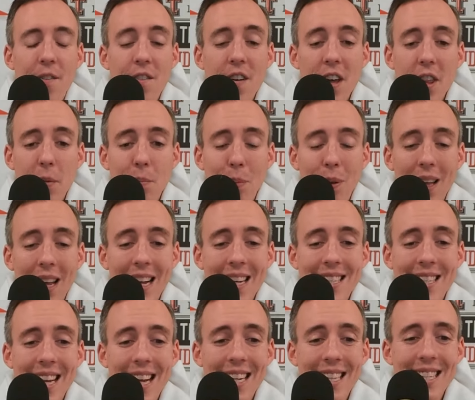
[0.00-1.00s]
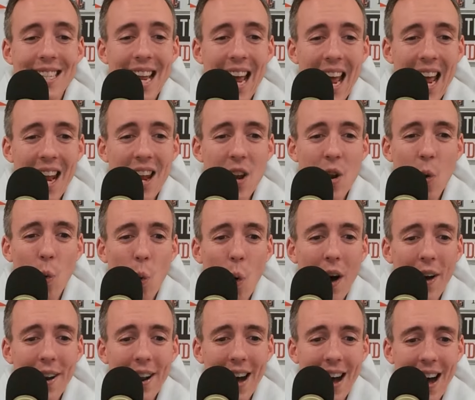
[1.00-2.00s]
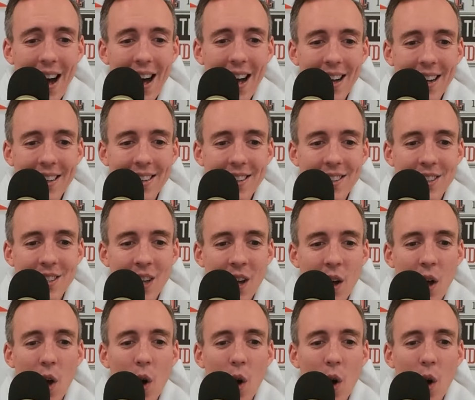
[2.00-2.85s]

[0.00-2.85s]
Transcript: fifth place at 10-1 odds,